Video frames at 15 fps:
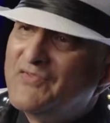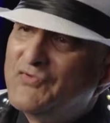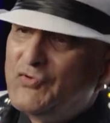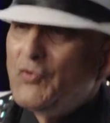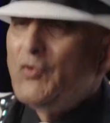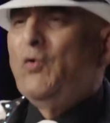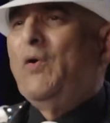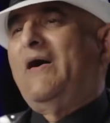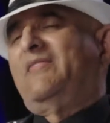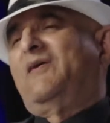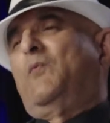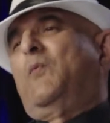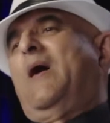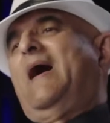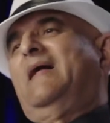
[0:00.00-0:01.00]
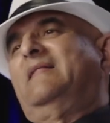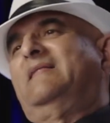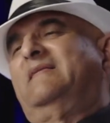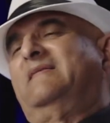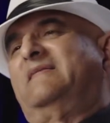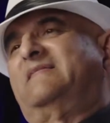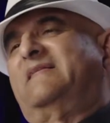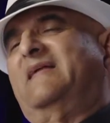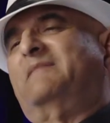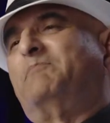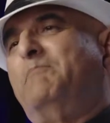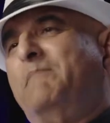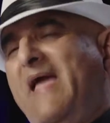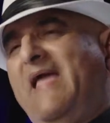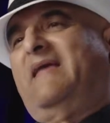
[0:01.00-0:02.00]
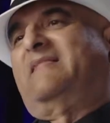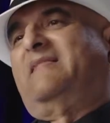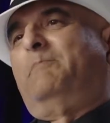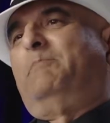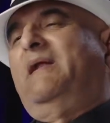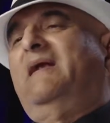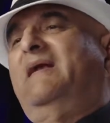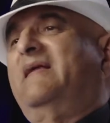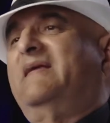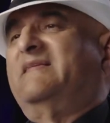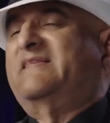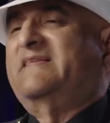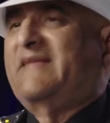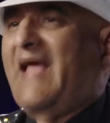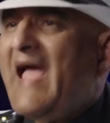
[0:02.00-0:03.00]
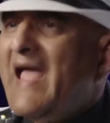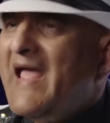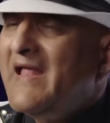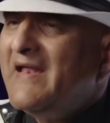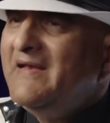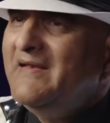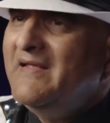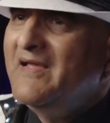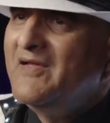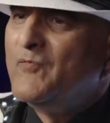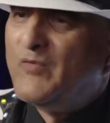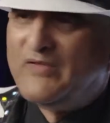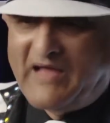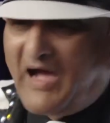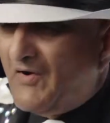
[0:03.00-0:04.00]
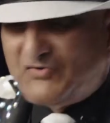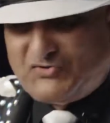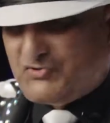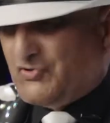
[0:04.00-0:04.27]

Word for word: You are the ones that make the building stand. Without